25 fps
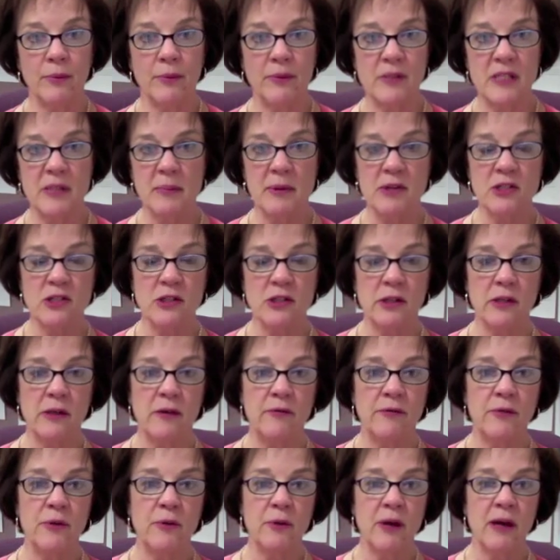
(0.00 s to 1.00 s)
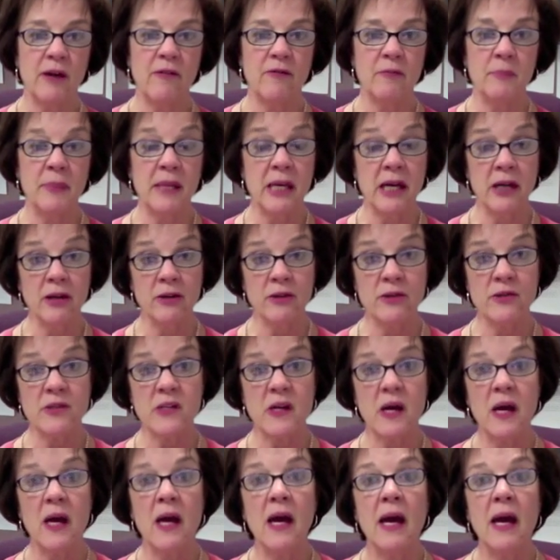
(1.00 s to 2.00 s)
especially if you have beginners
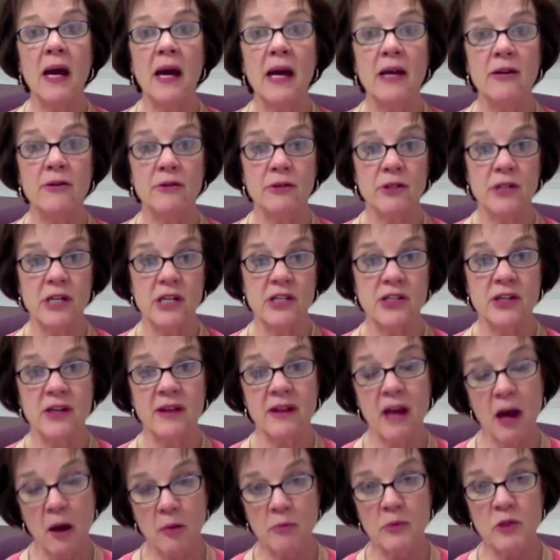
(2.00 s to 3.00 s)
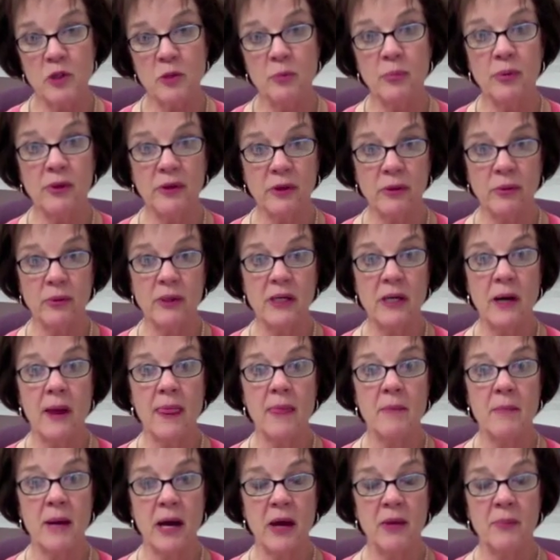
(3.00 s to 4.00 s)
and you're teaching them to put the reed on
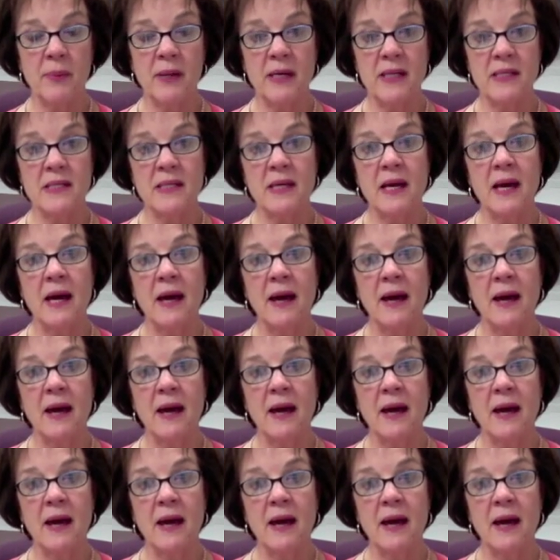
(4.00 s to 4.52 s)
the mouthpiece,